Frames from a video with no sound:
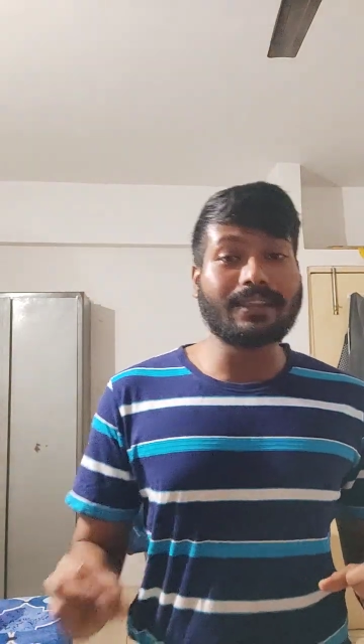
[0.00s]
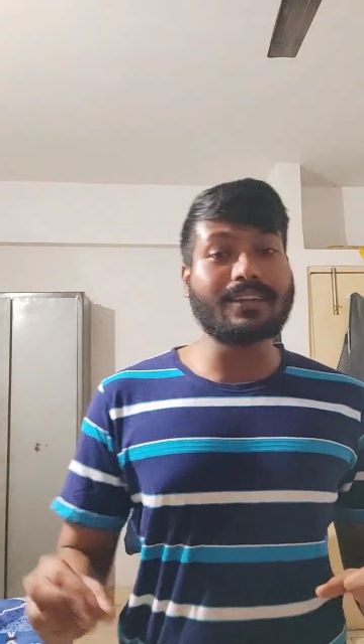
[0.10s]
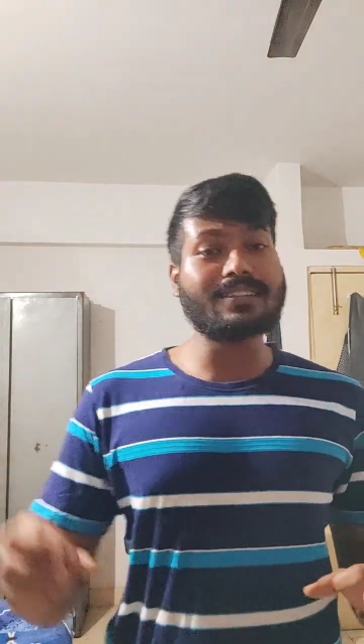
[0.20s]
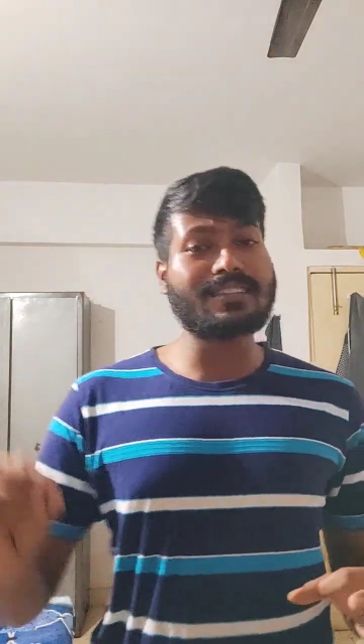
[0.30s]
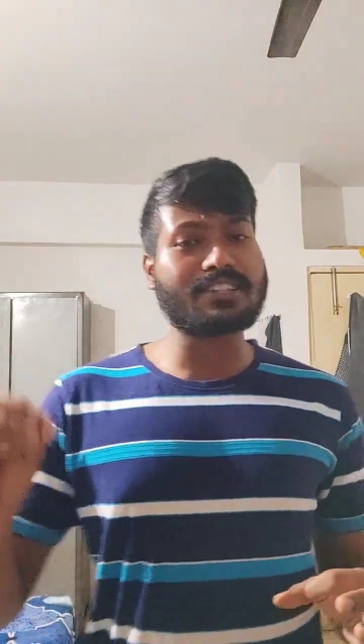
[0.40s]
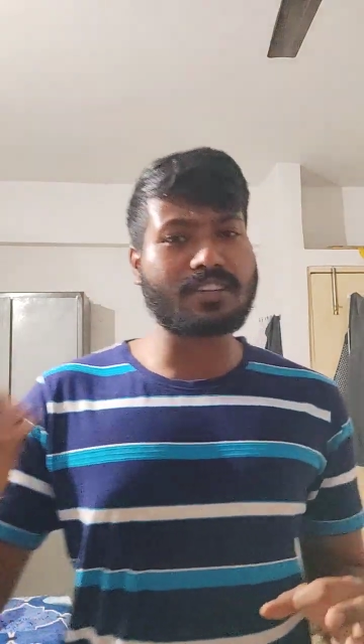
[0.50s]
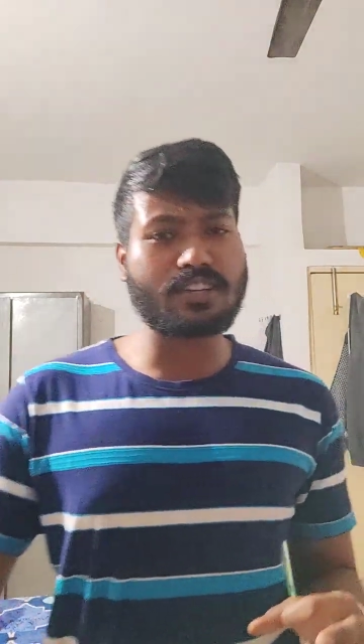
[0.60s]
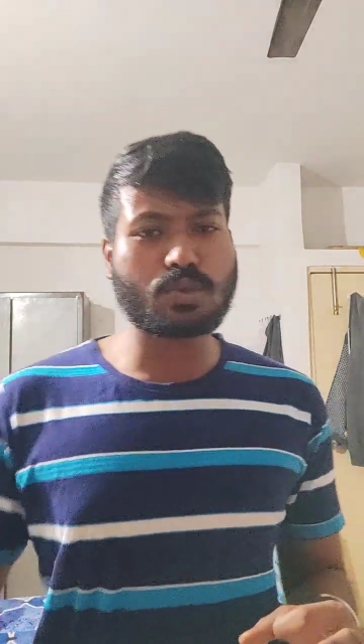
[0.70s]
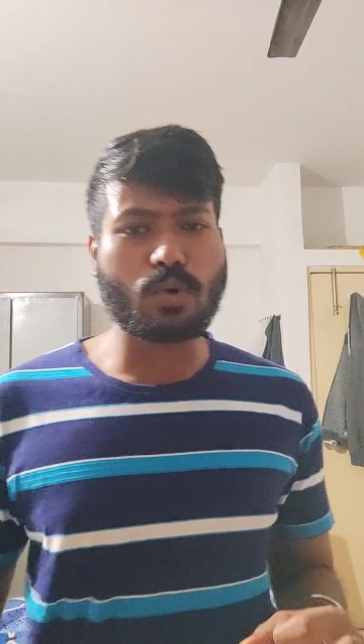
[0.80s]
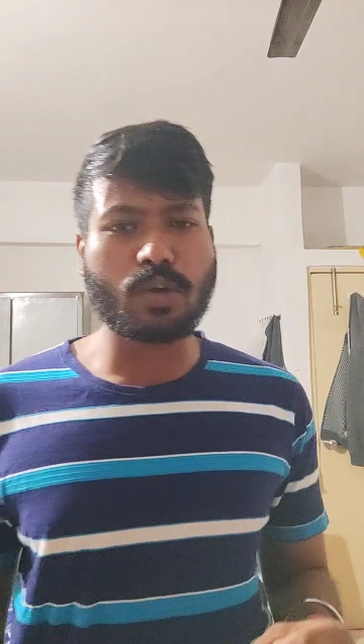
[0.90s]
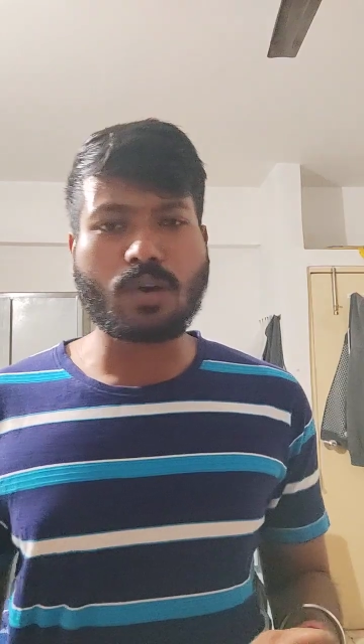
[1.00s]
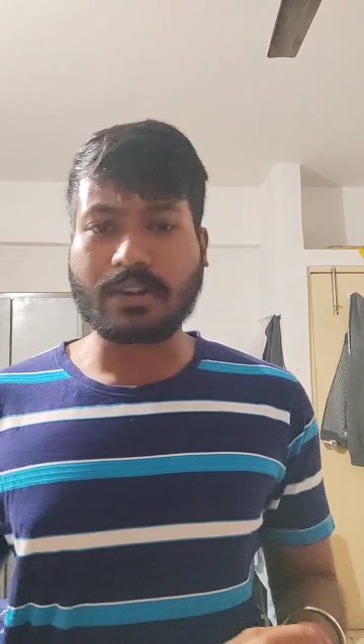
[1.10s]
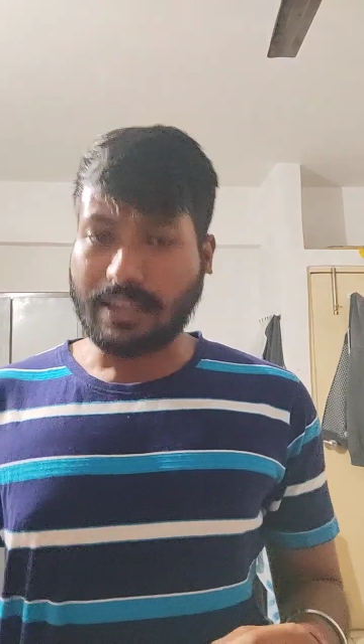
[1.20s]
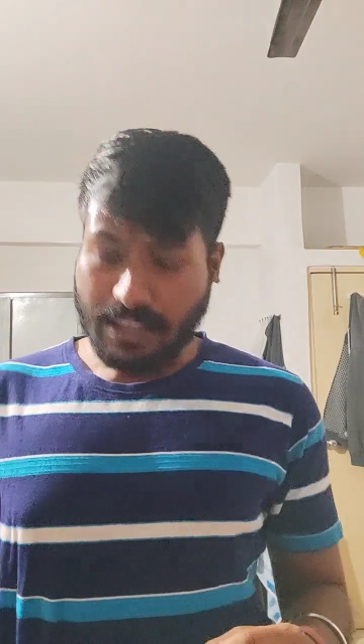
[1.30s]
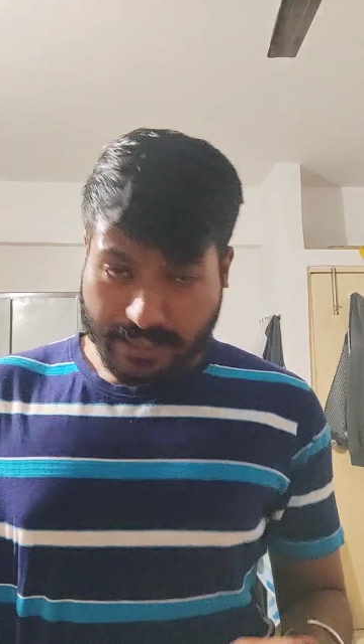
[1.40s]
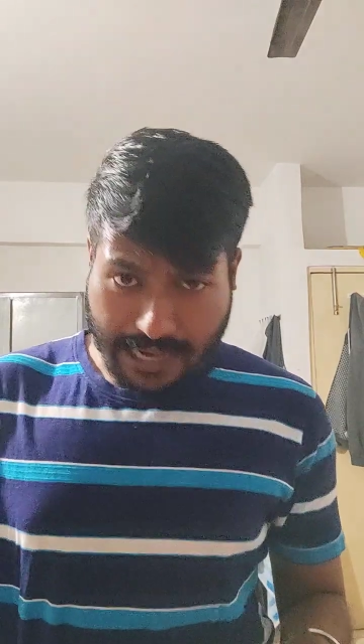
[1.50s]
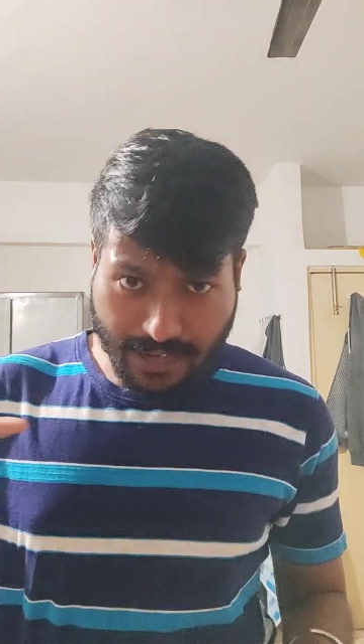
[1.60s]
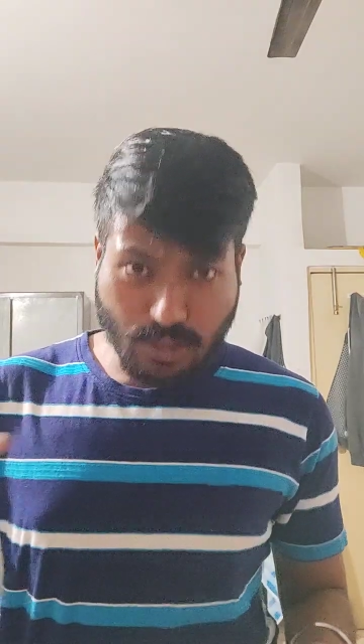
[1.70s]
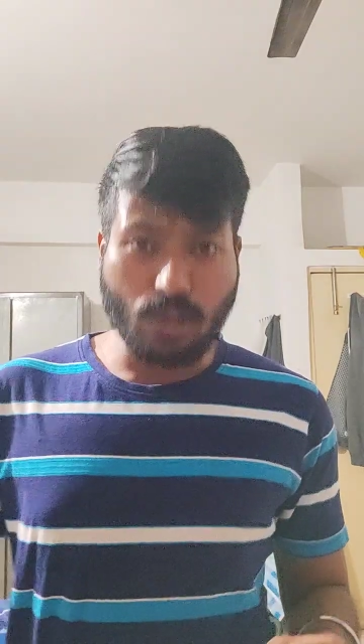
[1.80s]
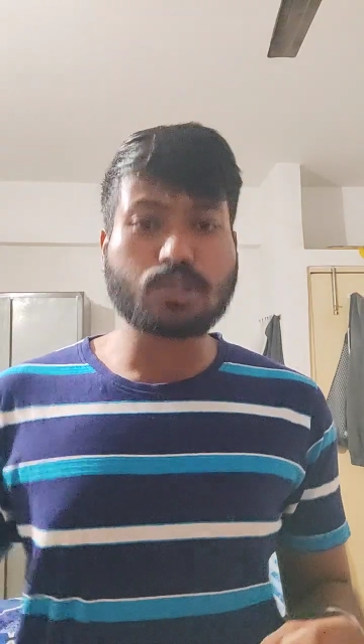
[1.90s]
the recession is going on, that
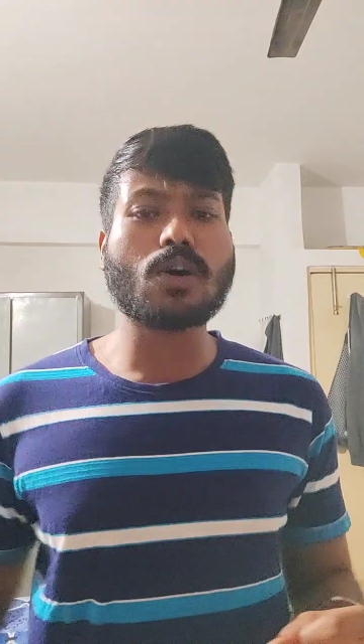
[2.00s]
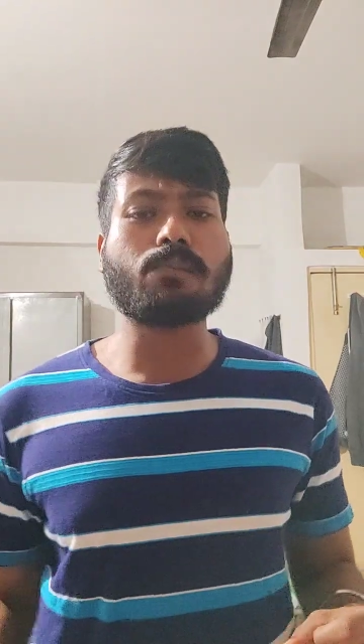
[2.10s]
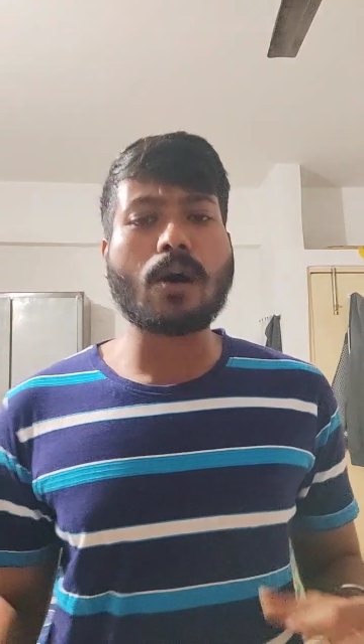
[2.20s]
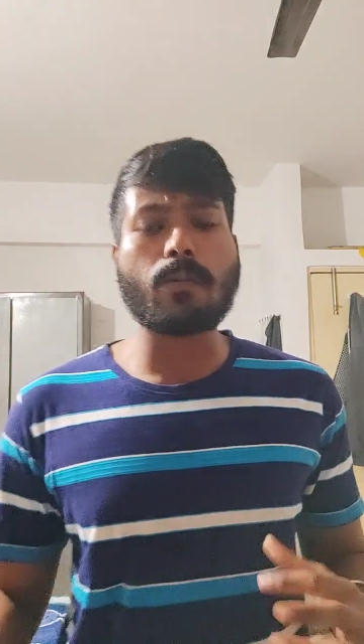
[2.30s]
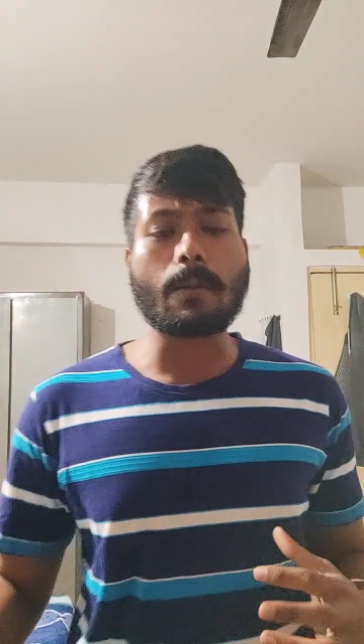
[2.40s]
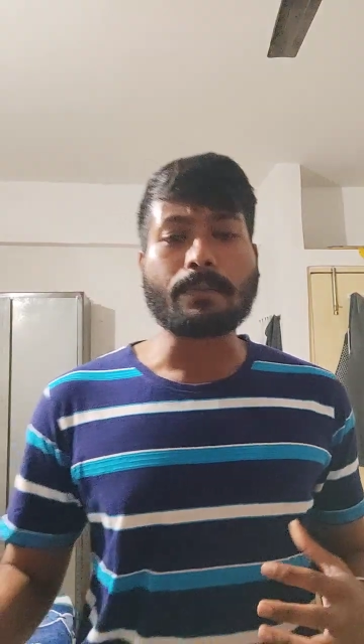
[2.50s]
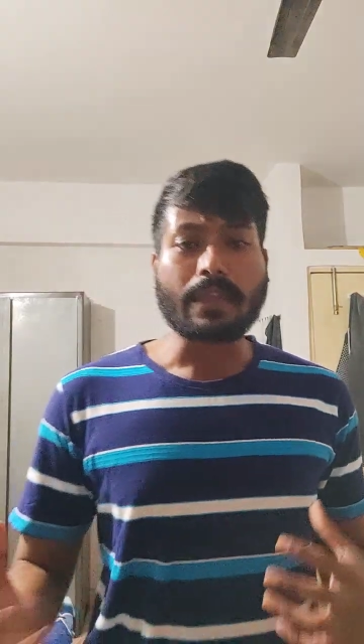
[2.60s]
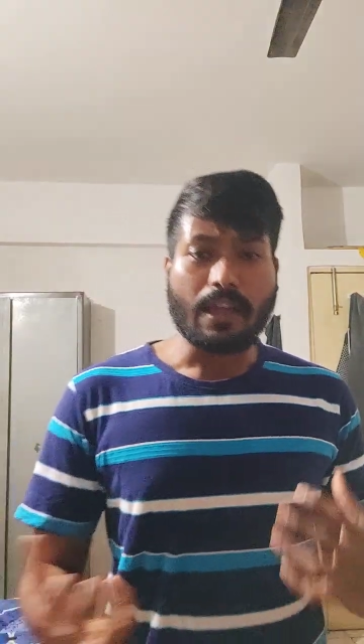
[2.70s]
is also a problem.